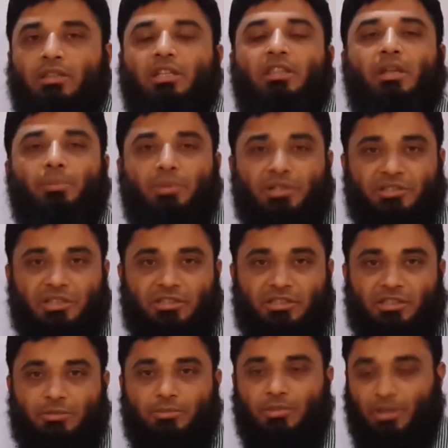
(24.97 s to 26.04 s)
the number
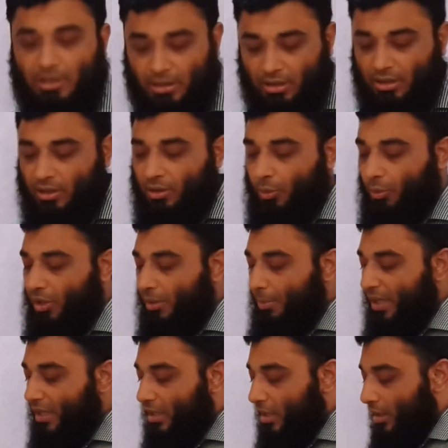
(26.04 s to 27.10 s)
system. We'll
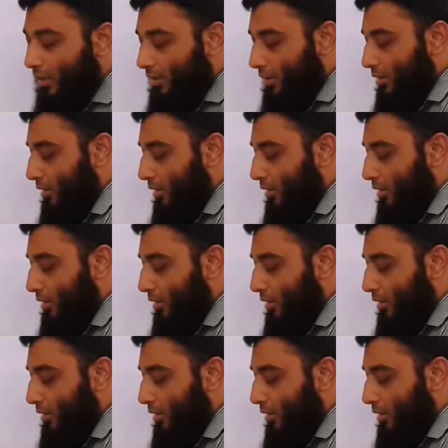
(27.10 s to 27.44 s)
be